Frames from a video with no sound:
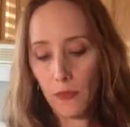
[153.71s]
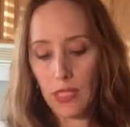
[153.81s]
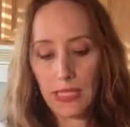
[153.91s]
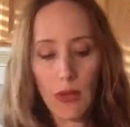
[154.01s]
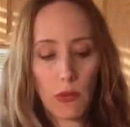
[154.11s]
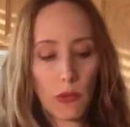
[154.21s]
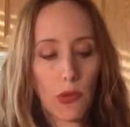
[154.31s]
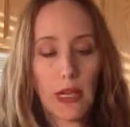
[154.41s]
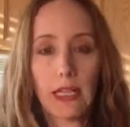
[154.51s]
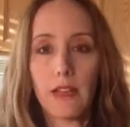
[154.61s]
Once again, we're
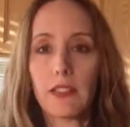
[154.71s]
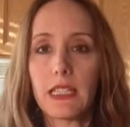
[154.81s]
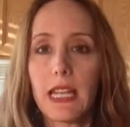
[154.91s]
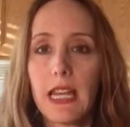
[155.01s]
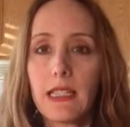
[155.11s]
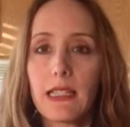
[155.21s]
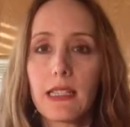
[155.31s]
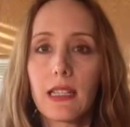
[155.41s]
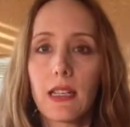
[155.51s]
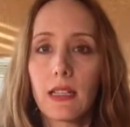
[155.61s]
pouring enough to
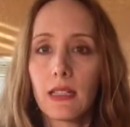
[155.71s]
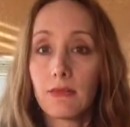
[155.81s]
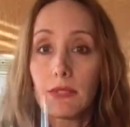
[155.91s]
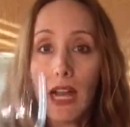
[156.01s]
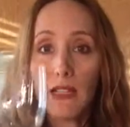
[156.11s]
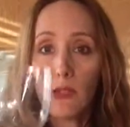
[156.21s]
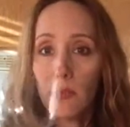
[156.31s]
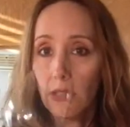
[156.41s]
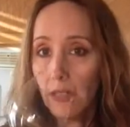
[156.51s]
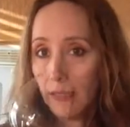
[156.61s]
taste, not
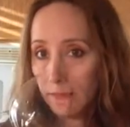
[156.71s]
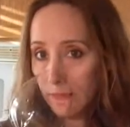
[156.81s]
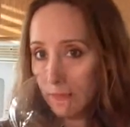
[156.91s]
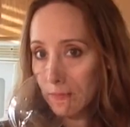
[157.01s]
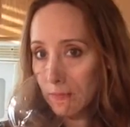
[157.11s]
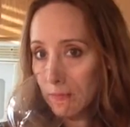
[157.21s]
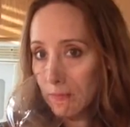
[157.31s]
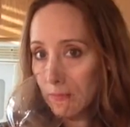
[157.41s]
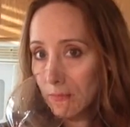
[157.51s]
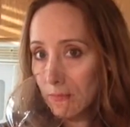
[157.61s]
swirling.
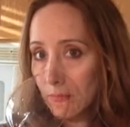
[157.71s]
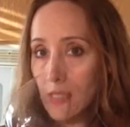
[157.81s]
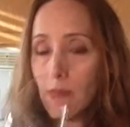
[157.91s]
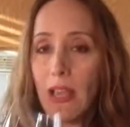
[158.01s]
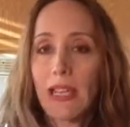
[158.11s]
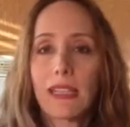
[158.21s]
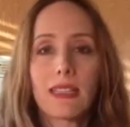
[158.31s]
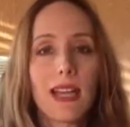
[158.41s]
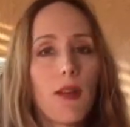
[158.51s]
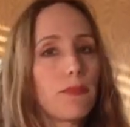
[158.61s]
Smelling at the
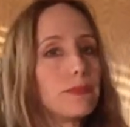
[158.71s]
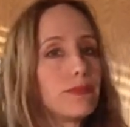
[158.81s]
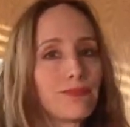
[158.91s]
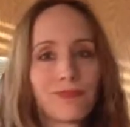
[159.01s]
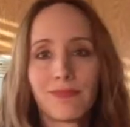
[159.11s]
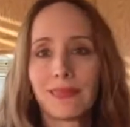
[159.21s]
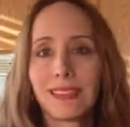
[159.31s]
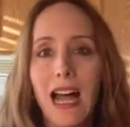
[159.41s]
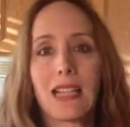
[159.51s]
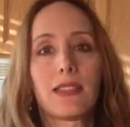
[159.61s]
top,
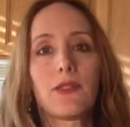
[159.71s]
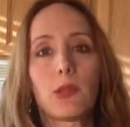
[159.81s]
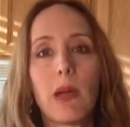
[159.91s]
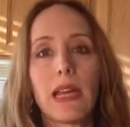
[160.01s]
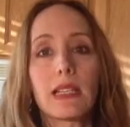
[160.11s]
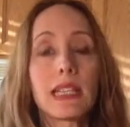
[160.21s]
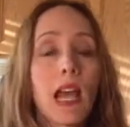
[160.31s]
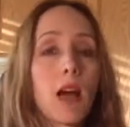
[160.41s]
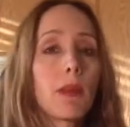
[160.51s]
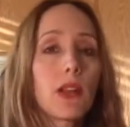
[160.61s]
lots of spice,
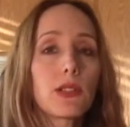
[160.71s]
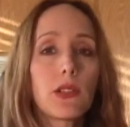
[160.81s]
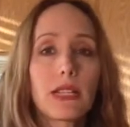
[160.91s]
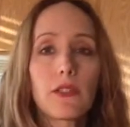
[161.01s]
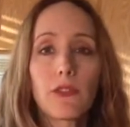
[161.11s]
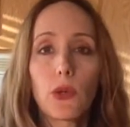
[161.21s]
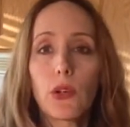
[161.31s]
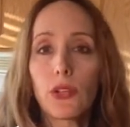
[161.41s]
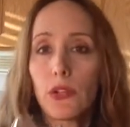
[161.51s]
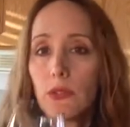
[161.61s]
but also lots of
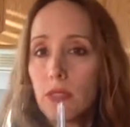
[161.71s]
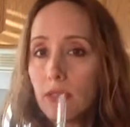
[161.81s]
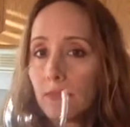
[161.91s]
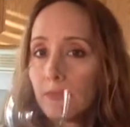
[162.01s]
floral notes.